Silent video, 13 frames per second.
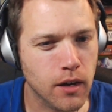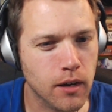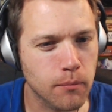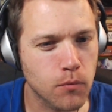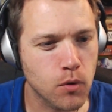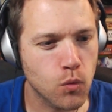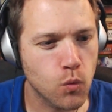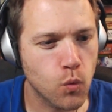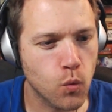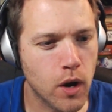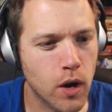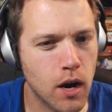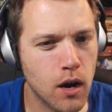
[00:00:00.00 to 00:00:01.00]

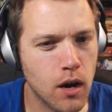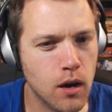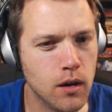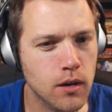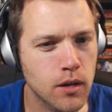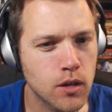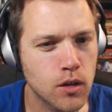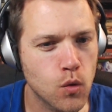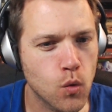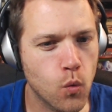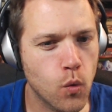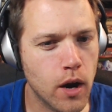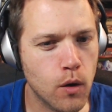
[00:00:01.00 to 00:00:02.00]
where
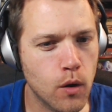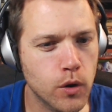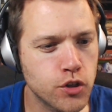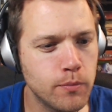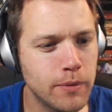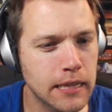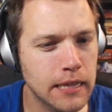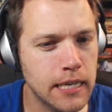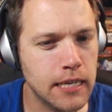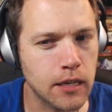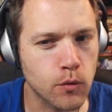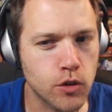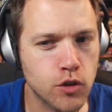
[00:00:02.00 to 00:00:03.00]
would you be
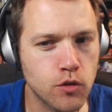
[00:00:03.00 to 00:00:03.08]
leaning?